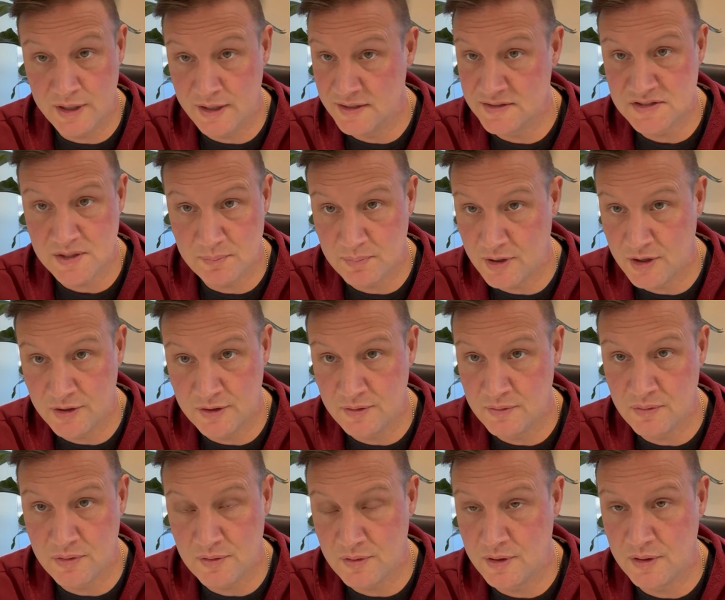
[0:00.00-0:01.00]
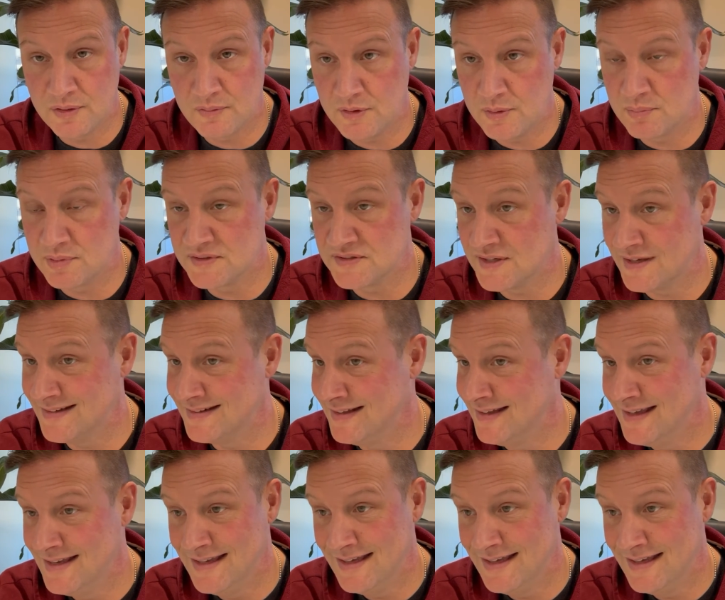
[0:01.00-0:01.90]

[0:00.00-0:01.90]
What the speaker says: and it's up 133%.